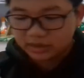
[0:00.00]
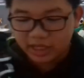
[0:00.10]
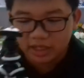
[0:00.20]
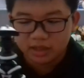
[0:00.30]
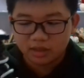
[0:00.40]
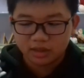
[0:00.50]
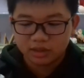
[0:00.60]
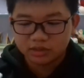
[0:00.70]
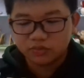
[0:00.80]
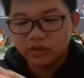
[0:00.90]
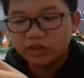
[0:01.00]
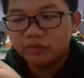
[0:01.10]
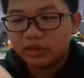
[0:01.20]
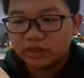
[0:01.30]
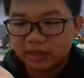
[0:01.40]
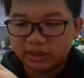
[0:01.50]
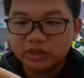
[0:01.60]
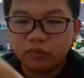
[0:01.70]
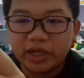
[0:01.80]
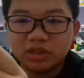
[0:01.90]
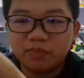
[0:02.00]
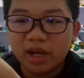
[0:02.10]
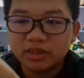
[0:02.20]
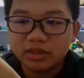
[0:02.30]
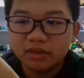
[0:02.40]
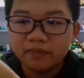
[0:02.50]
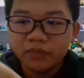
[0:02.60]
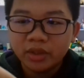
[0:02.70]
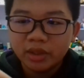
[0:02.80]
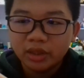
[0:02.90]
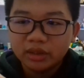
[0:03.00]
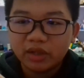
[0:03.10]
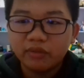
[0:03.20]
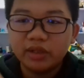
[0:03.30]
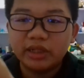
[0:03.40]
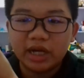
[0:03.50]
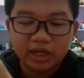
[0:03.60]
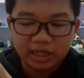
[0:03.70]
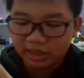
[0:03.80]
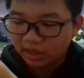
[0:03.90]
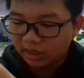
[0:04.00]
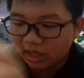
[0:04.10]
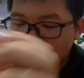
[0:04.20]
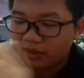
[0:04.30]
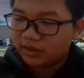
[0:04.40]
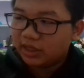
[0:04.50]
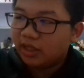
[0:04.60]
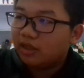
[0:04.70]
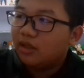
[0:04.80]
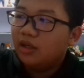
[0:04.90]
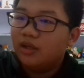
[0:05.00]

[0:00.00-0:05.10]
this thing, it's really like these white spots here. They're really kind of like how do I say it?